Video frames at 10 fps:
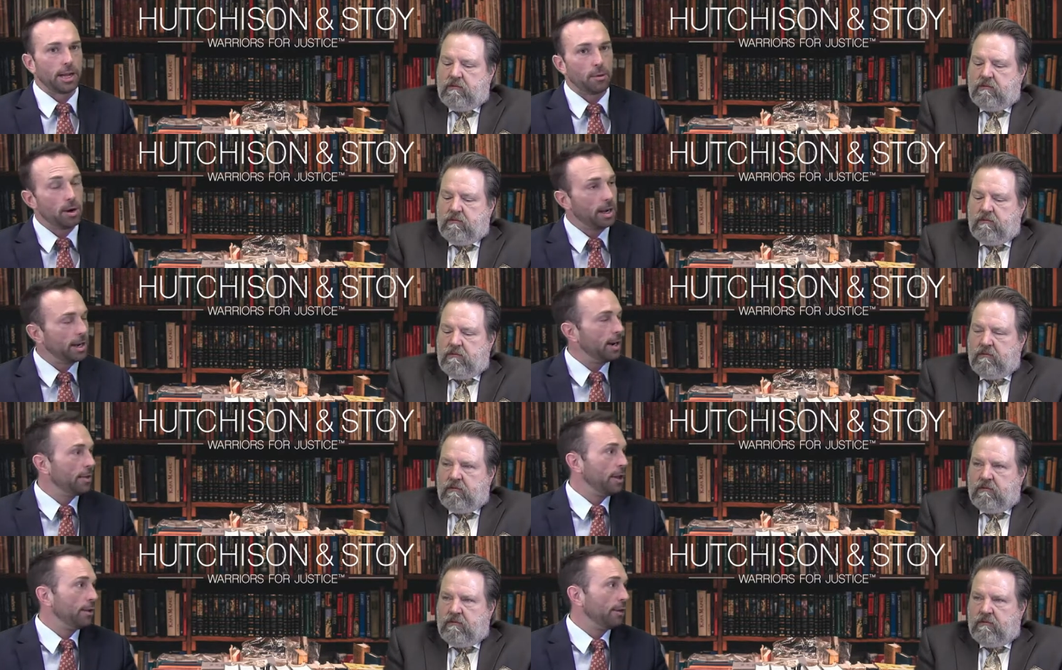Speaker 1: hey, we're not getting on
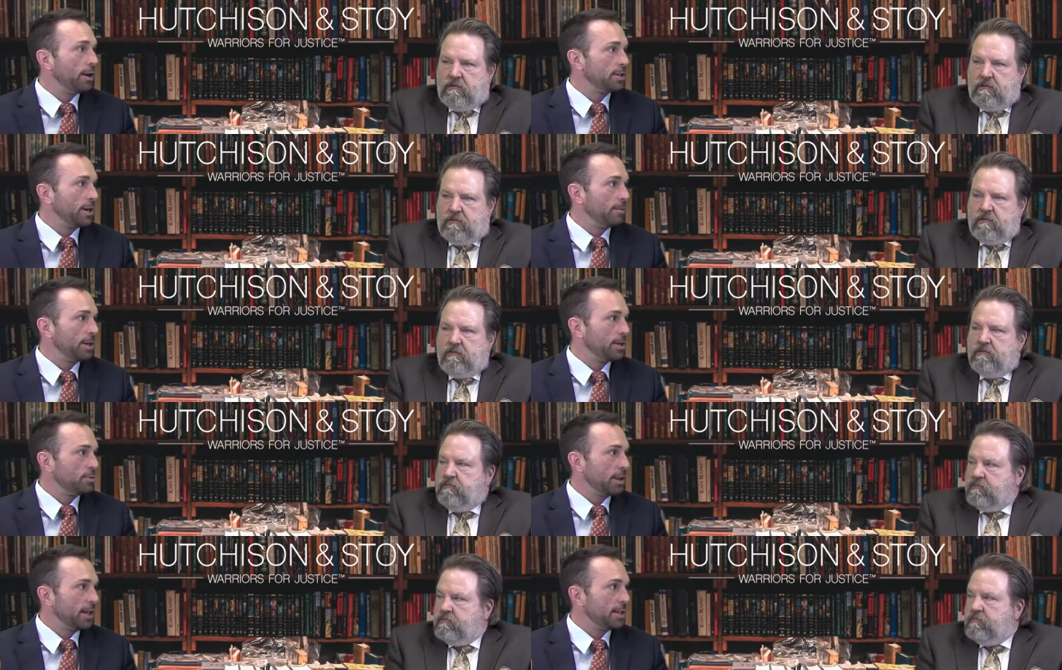the elevator. It's not because
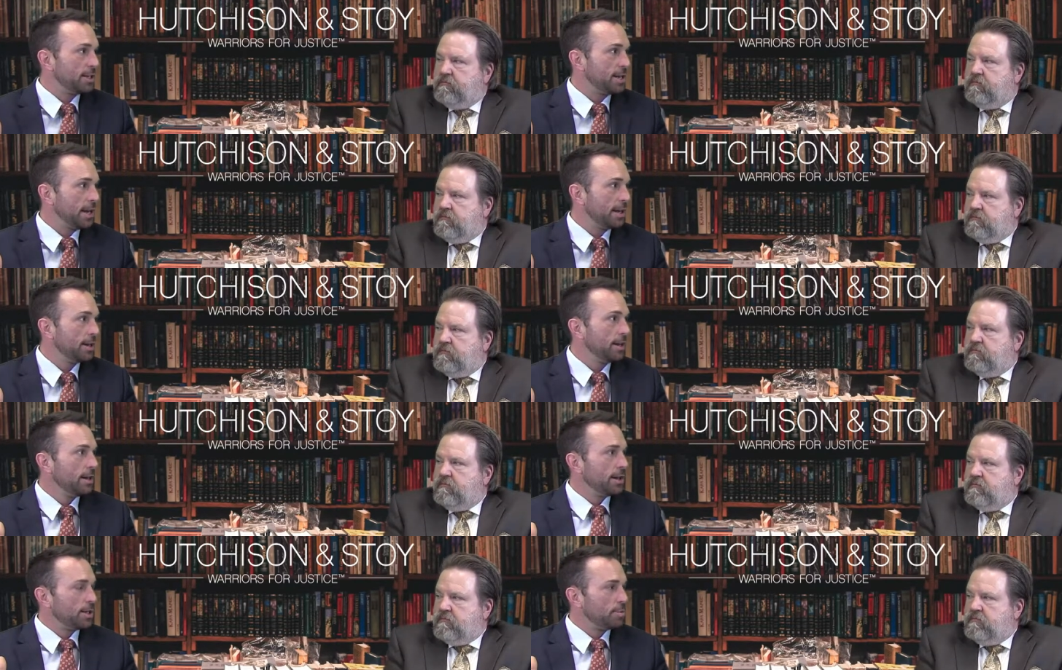we think you stink.
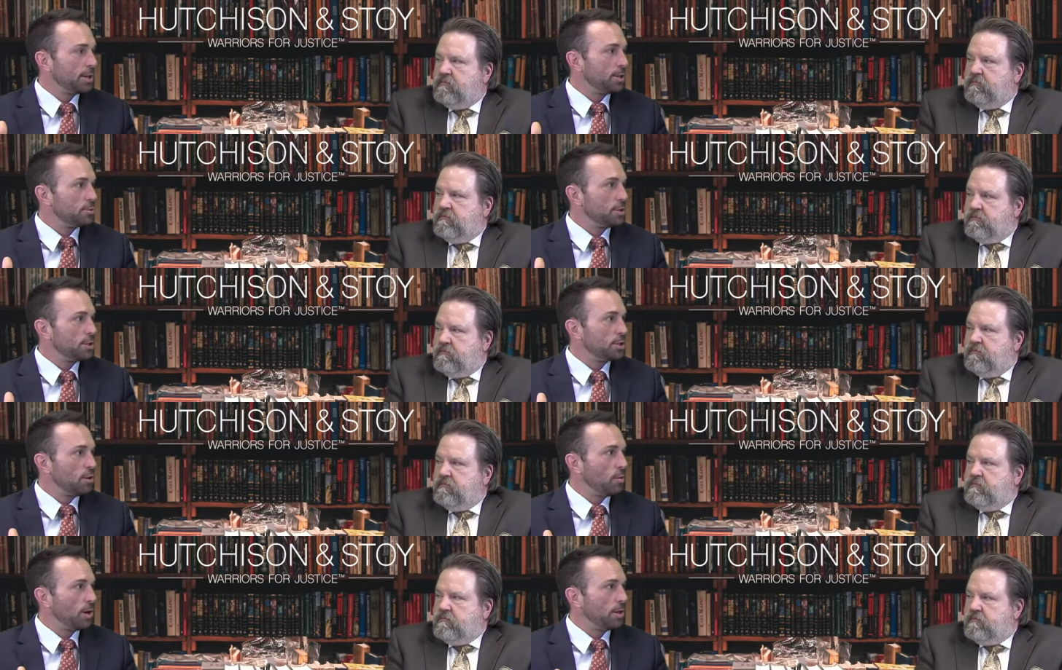It's because we just
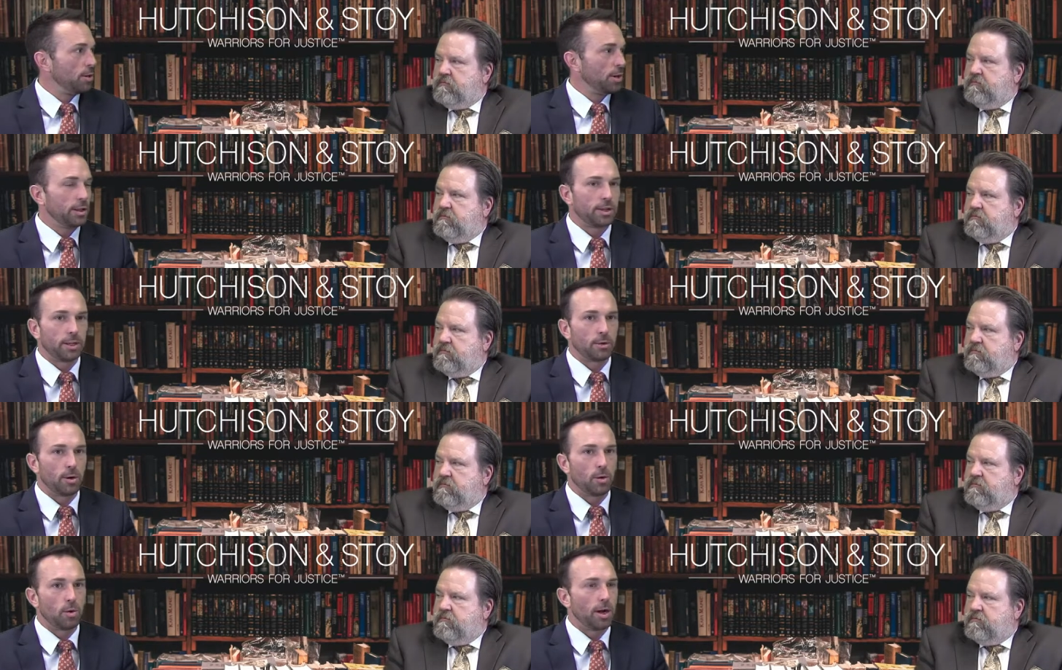don't want to do anything the
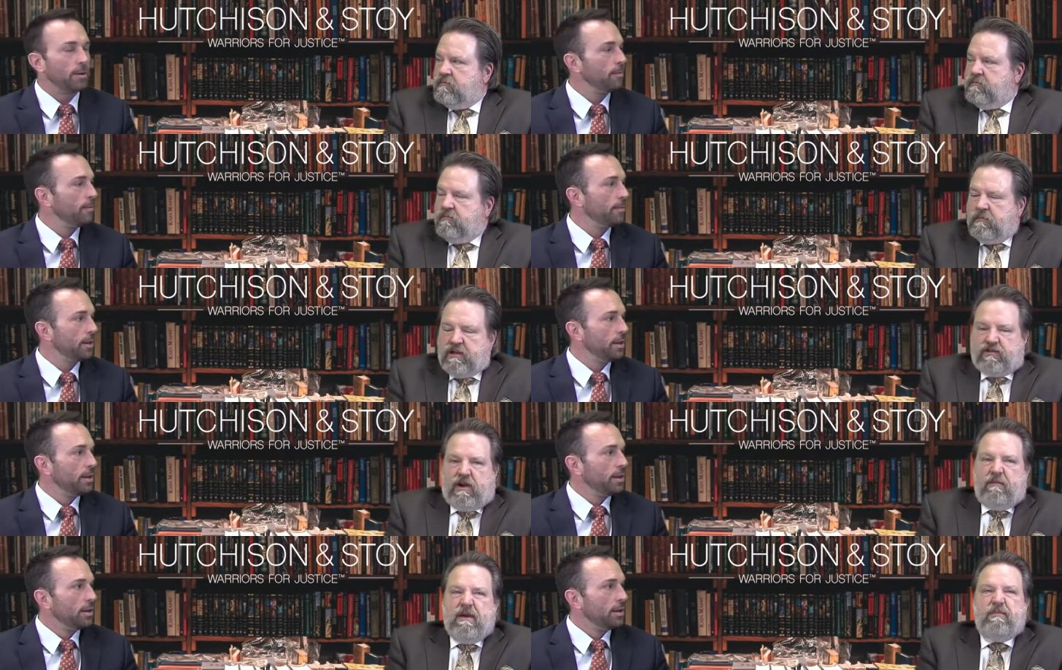wrong way. That's
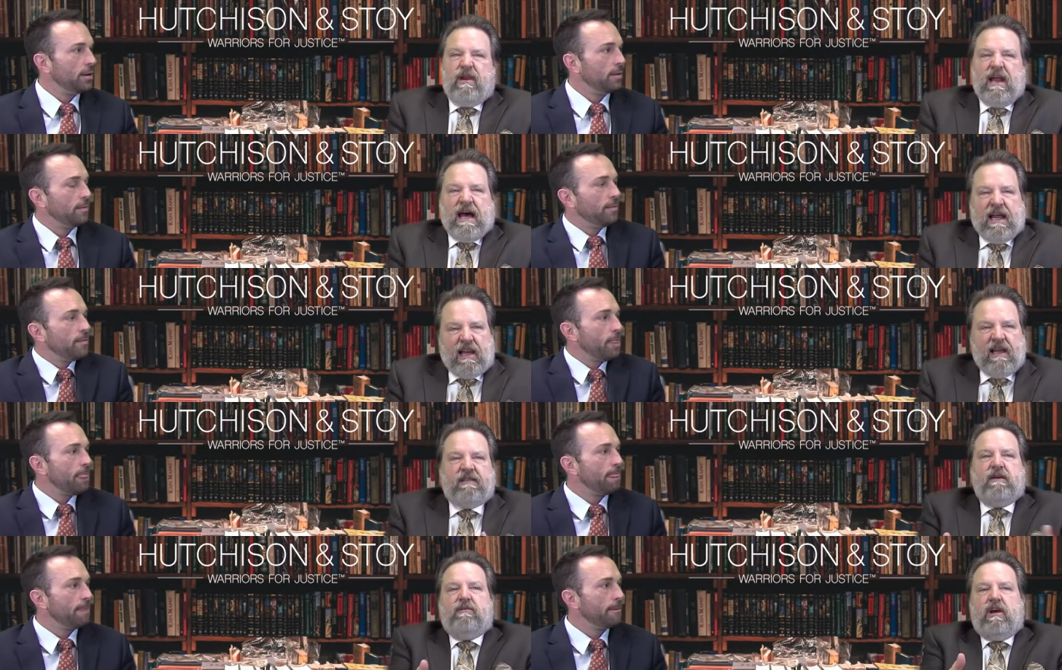right. Be
Speaker 2: polite.
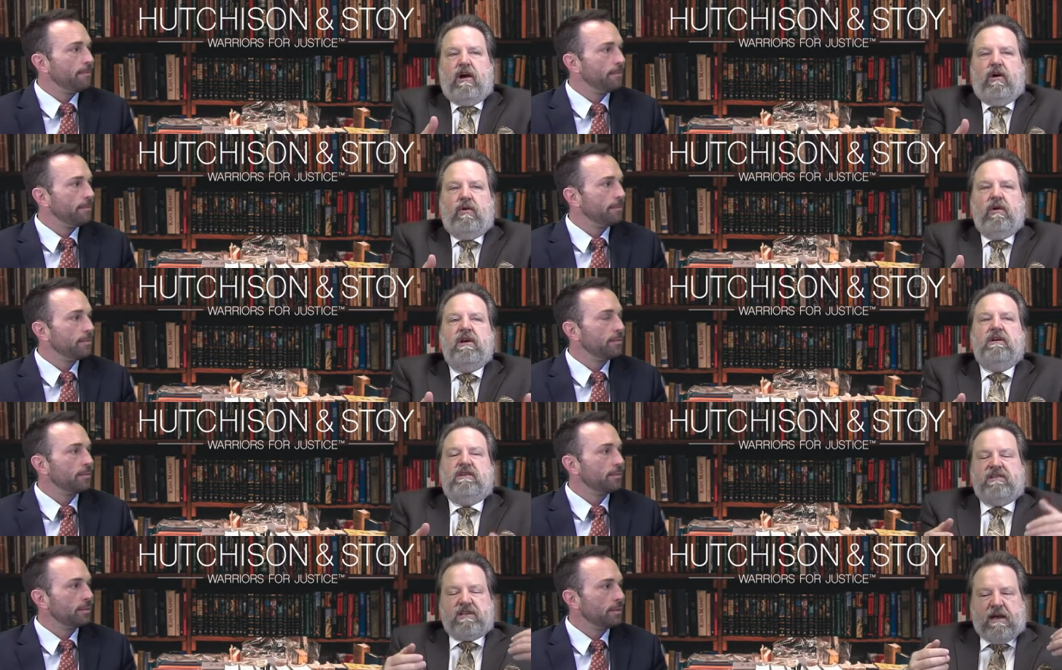Let them go.
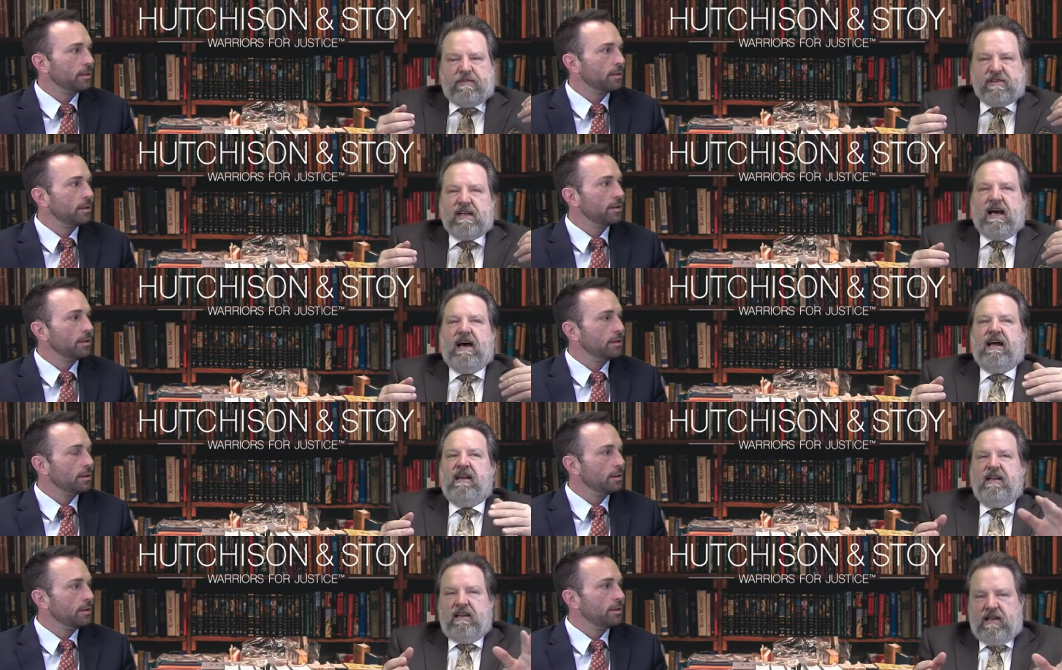Step
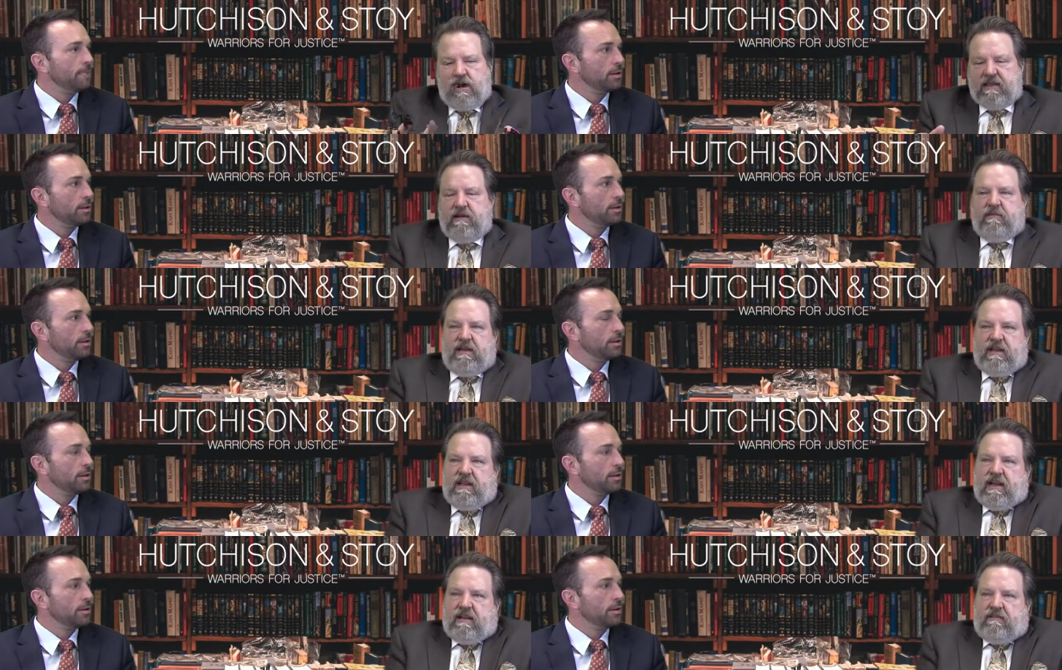aside. Let them be in
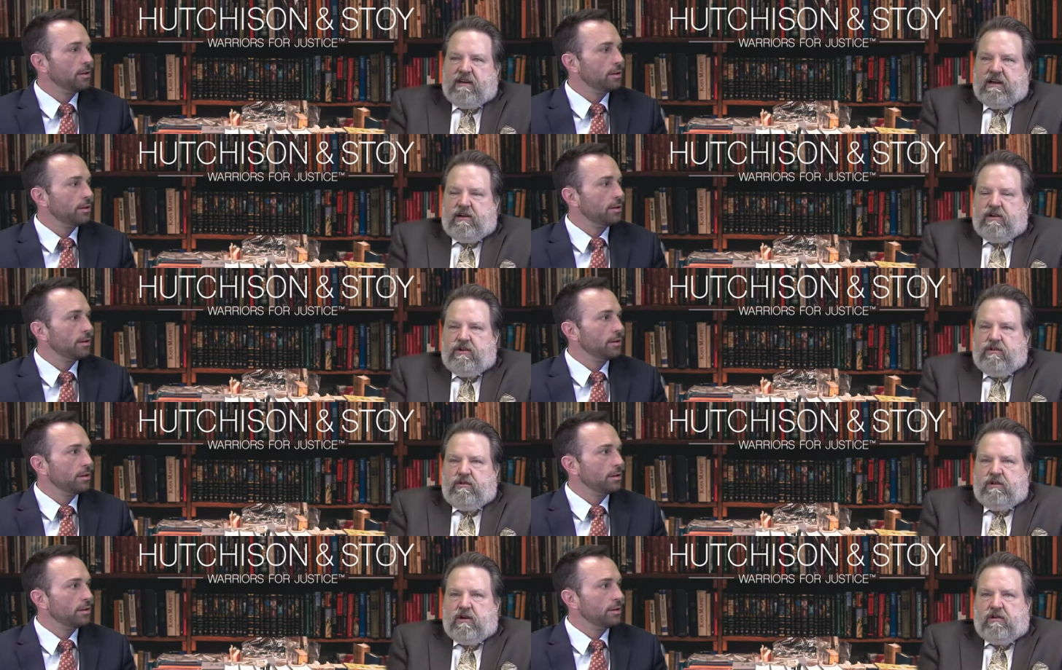the elevator, and you
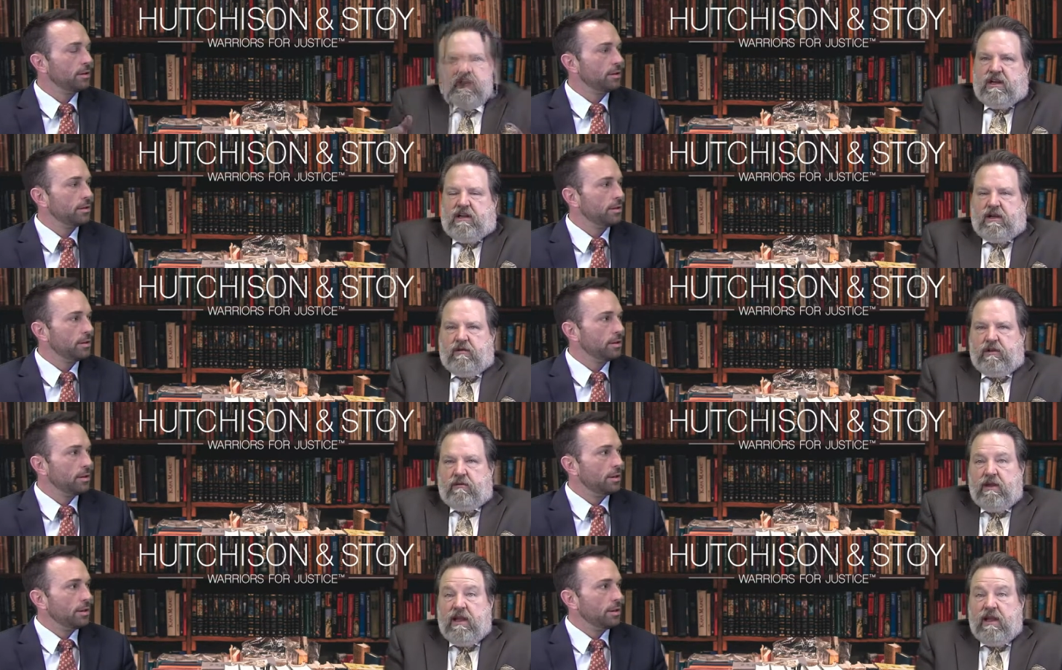don't get in there with them.